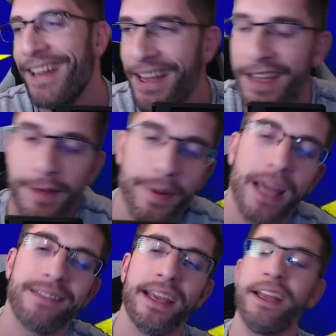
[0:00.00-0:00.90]
Yeah, but
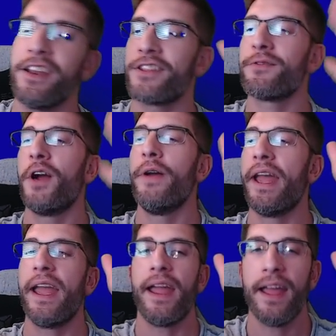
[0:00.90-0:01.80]
like taking a throw
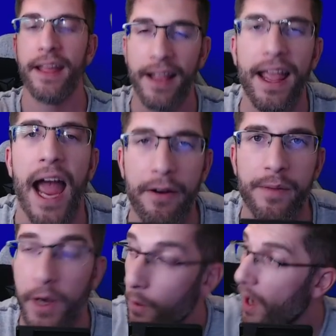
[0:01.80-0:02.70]
here,
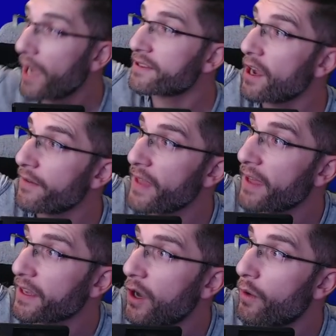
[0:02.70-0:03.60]
Harry Maguire's over
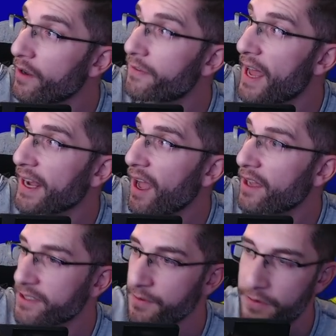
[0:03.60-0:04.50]
there at the corner flag
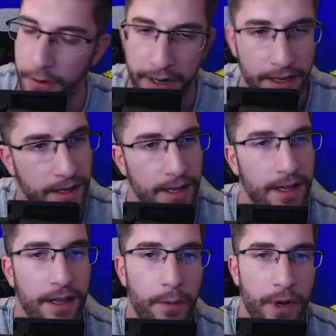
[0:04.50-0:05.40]
asking for it.
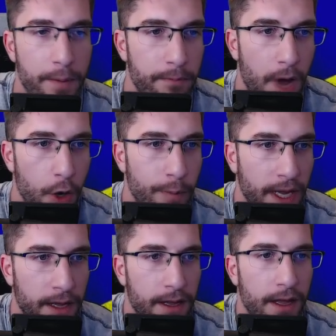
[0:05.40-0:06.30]
What a
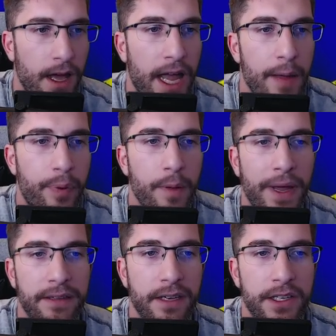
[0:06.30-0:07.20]
Moby.
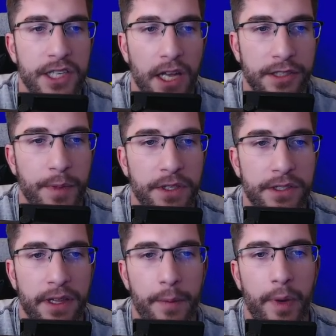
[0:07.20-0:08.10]
Implemented adjustments
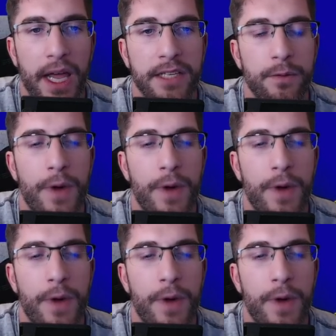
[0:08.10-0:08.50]
so that players will